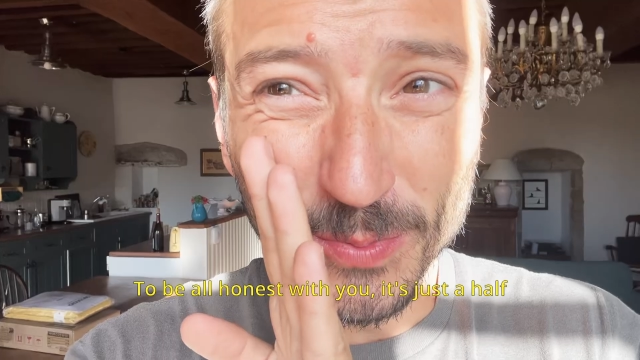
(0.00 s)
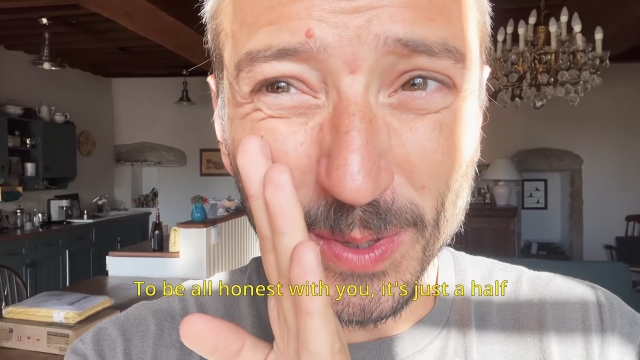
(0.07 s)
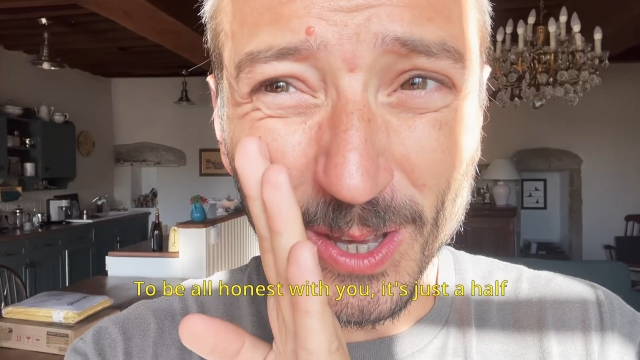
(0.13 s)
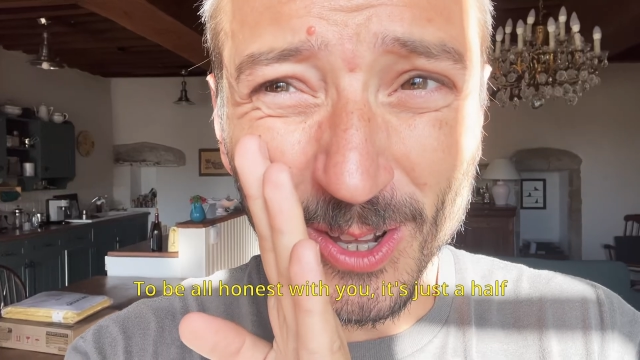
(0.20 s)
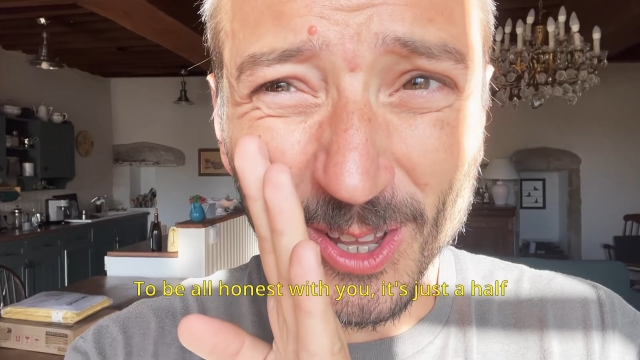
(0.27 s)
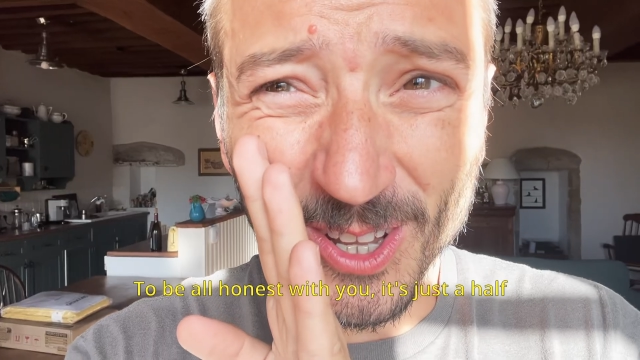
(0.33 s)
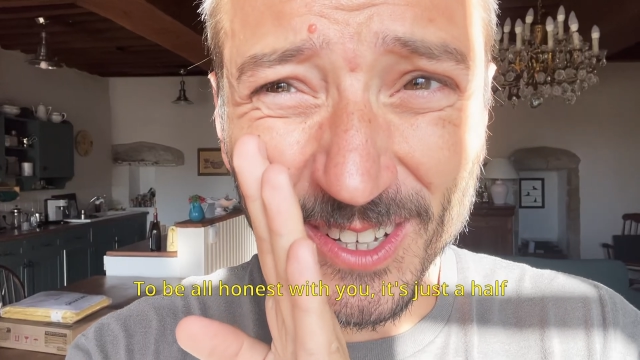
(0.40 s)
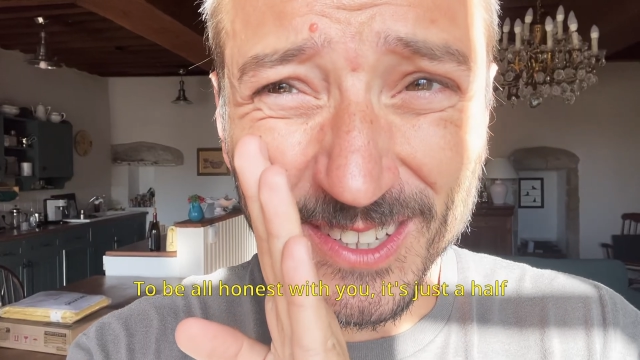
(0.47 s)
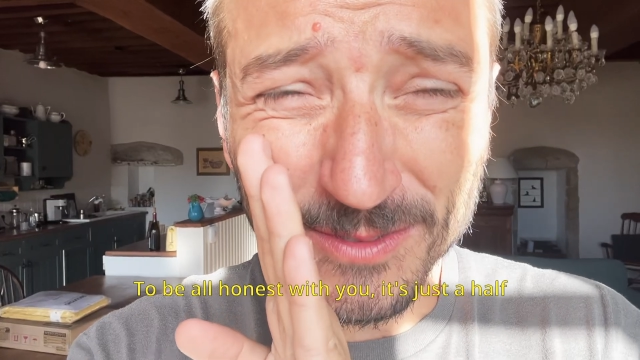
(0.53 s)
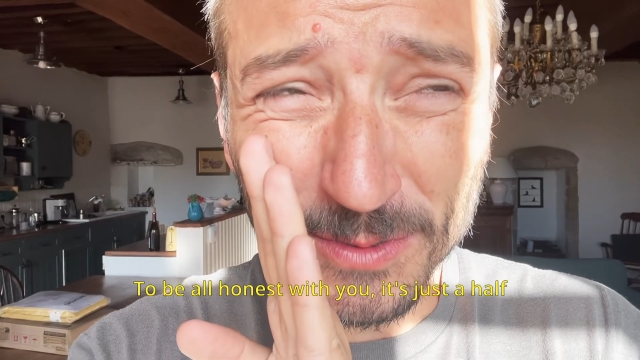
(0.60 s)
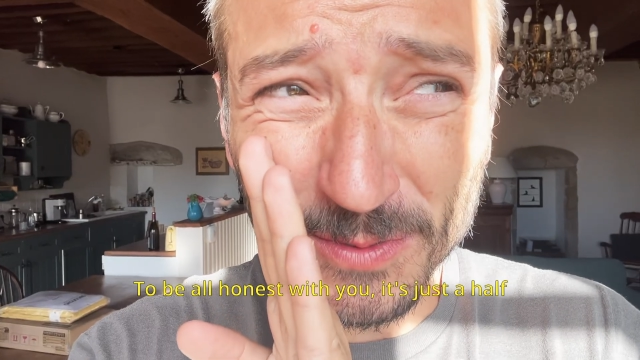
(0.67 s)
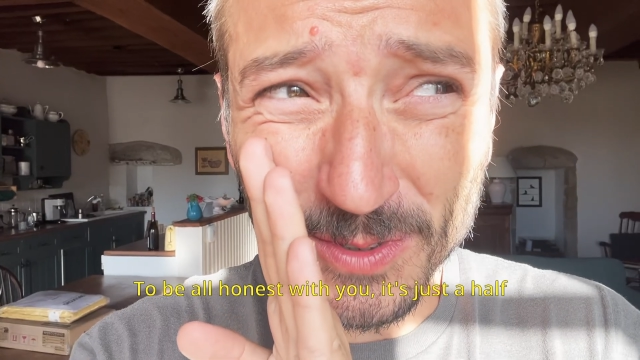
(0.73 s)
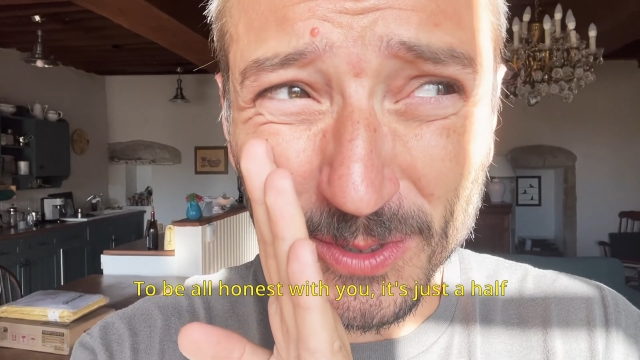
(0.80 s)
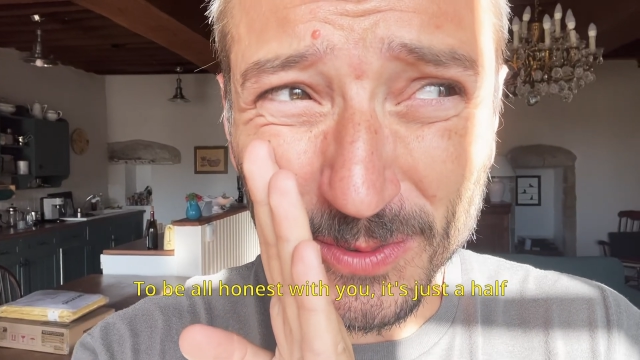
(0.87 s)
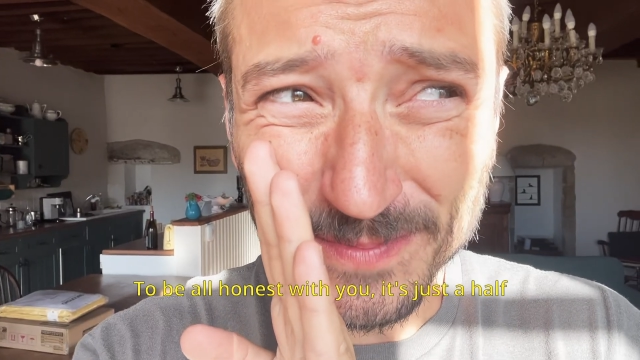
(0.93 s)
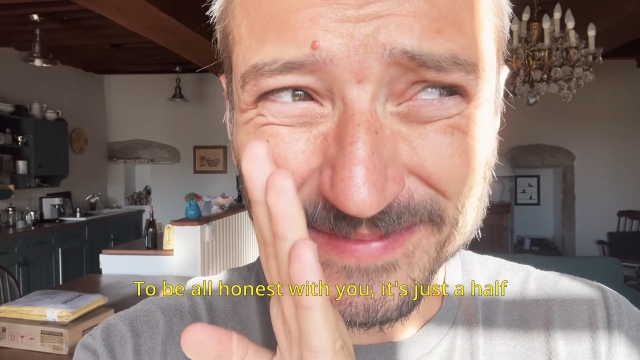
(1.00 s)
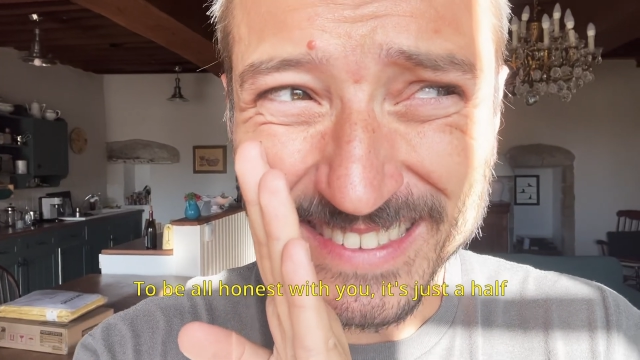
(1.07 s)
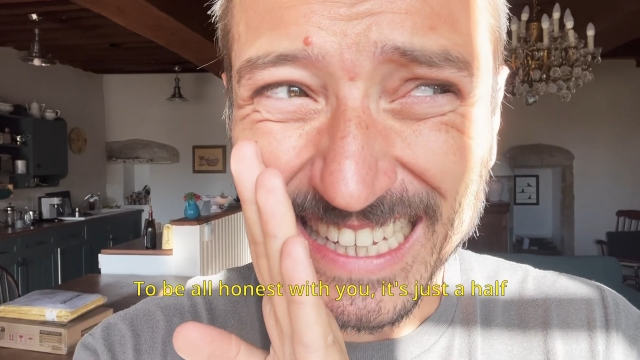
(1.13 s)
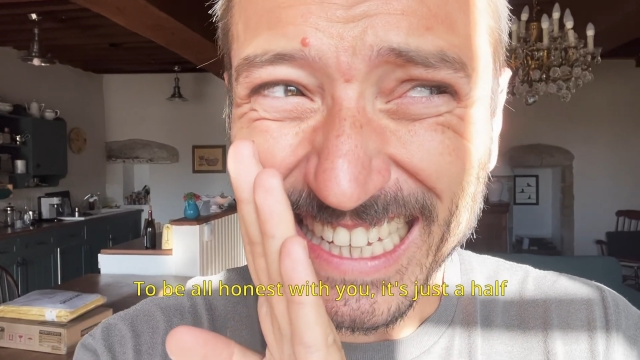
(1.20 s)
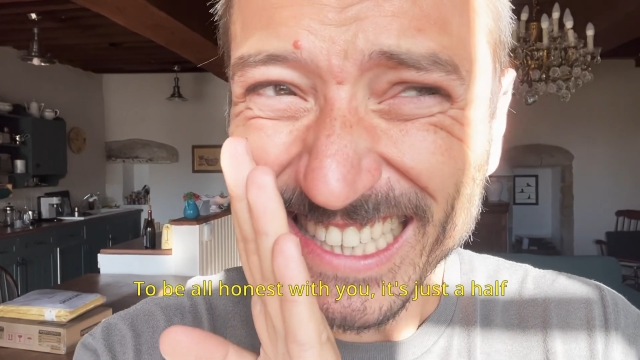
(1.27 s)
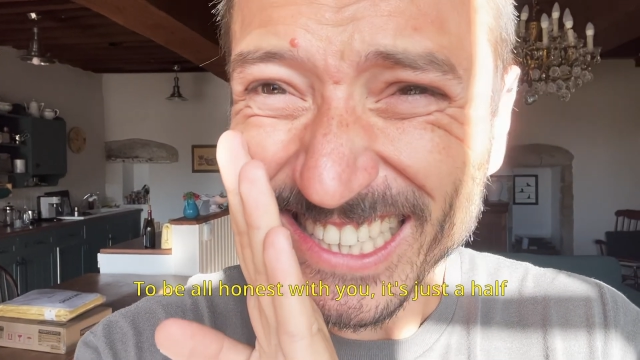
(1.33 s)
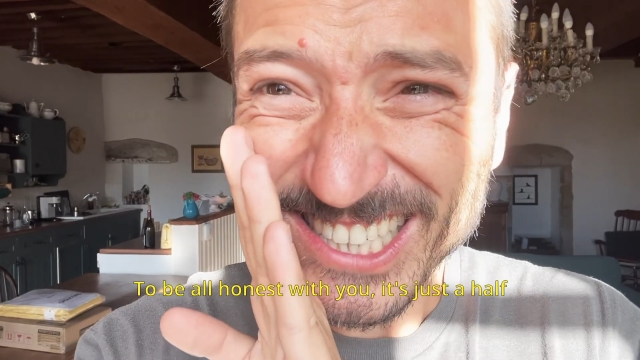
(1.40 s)
be all honest with you,
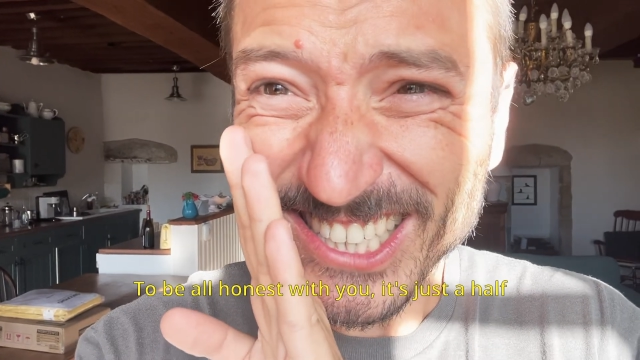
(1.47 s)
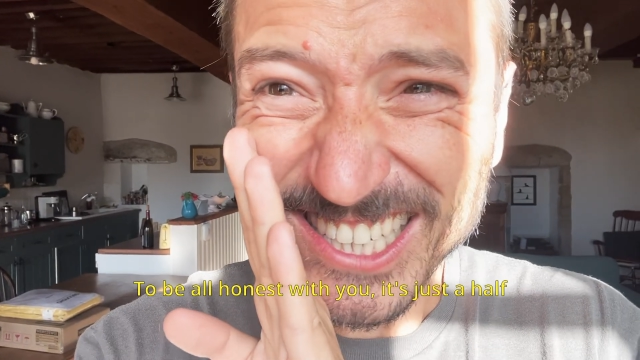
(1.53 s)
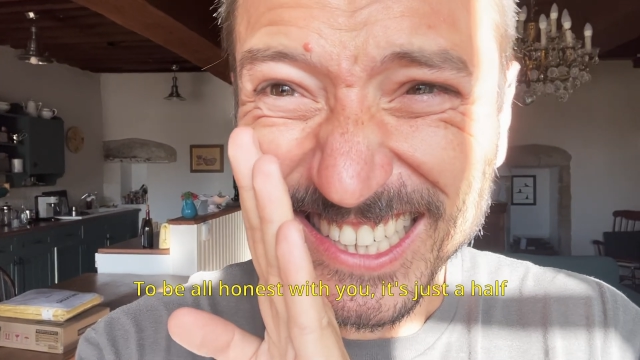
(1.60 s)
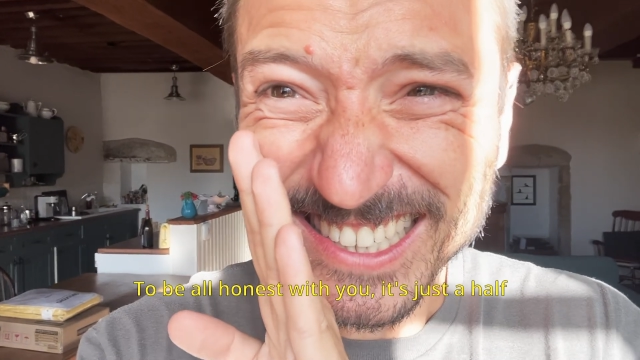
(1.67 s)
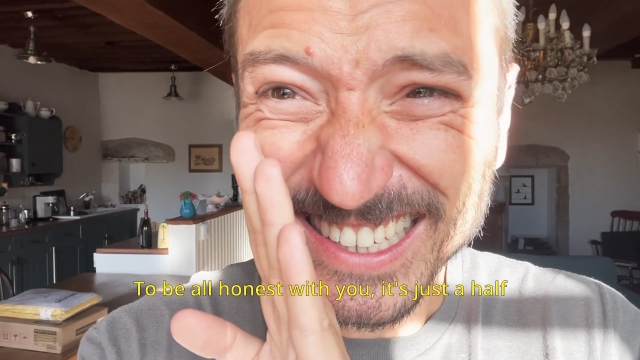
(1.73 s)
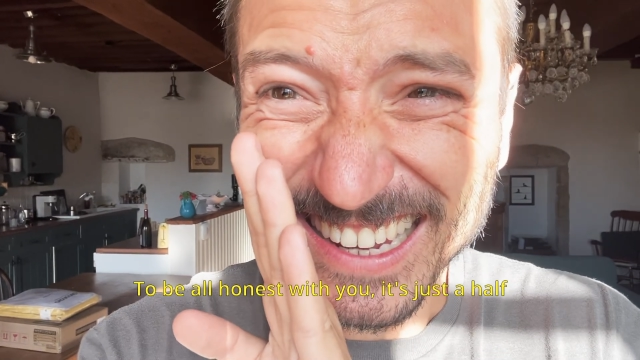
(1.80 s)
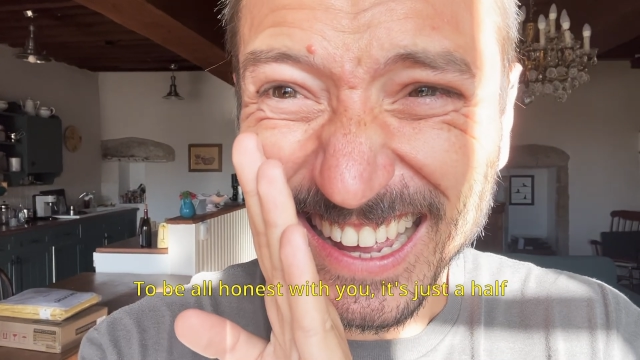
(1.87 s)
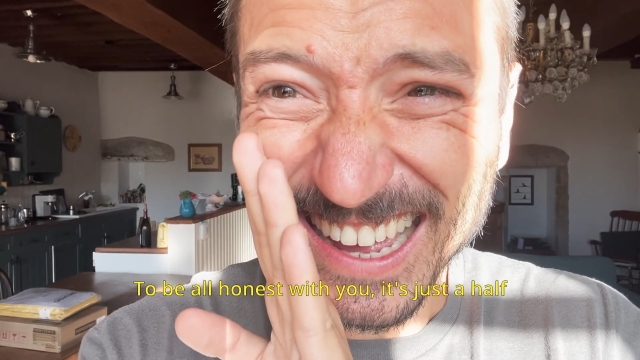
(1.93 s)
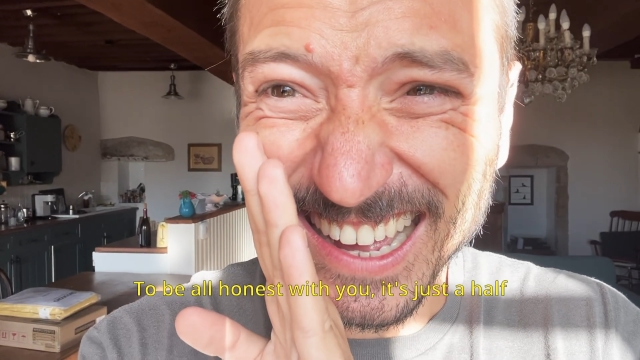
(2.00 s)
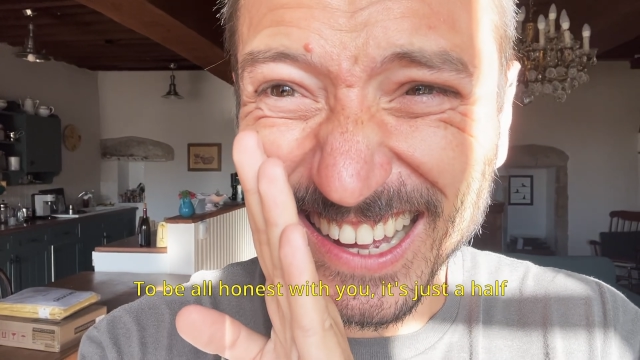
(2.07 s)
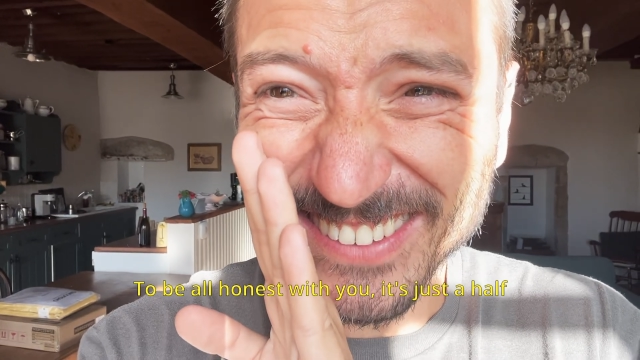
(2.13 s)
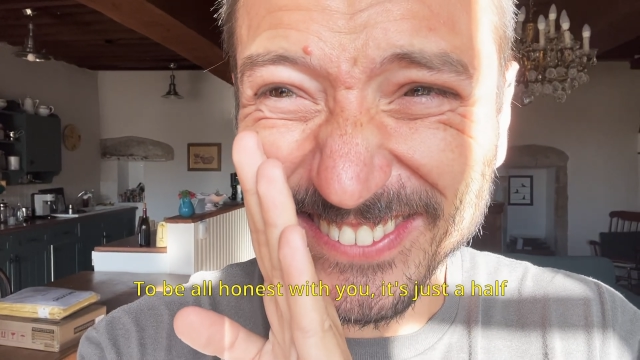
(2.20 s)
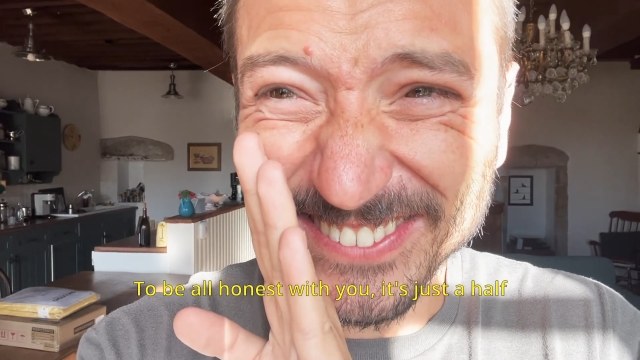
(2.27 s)
it's just a half.